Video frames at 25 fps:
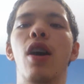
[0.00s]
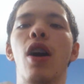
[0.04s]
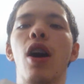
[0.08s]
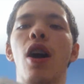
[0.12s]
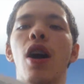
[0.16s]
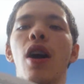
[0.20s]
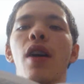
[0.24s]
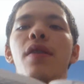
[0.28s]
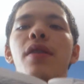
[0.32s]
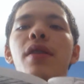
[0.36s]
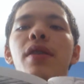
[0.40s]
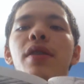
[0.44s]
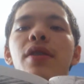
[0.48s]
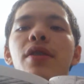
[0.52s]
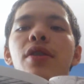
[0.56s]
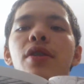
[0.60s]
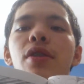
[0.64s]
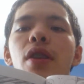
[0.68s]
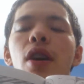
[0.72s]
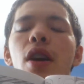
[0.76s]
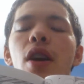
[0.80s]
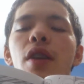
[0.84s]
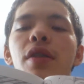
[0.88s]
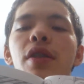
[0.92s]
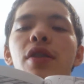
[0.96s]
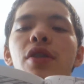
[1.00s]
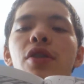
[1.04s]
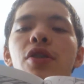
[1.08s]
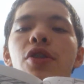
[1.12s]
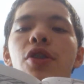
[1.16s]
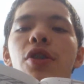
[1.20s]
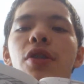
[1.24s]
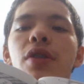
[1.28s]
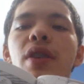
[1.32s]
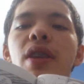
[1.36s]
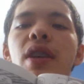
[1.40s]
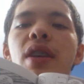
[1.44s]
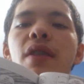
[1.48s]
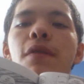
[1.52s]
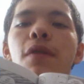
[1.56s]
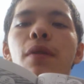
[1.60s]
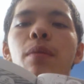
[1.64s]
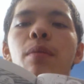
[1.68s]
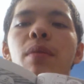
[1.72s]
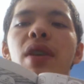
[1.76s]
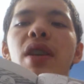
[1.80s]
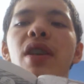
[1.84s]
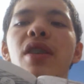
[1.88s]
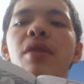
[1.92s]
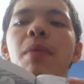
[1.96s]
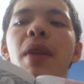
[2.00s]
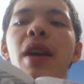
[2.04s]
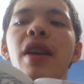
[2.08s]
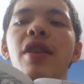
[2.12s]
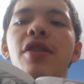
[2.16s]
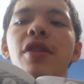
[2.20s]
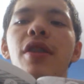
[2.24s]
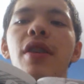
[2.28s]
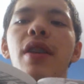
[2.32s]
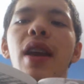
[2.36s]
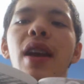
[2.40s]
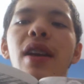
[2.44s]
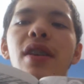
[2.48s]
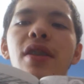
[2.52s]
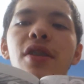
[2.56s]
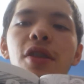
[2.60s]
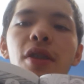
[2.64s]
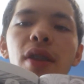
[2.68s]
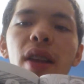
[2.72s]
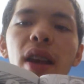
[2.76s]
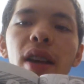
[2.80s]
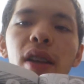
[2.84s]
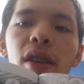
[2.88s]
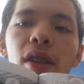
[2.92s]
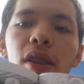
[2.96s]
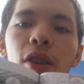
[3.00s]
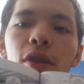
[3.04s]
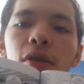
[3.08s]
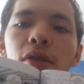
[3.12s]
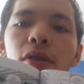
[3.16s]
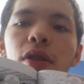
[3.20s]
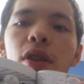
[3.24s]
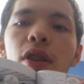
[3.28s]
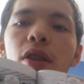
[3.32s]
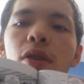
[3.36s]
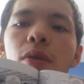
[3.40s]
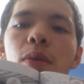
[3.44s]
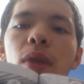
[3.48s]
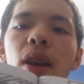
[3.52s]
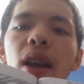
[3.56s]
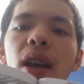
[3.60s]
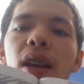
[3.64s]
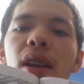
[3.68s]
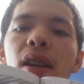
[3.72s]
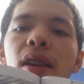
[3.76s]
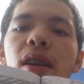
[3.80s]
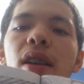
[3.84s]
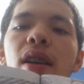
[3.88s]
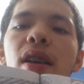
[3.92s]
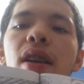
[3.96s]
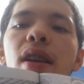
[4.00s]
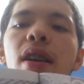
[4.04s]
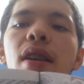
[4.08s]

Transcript: on this journey from each page to the next, you're like, there's no way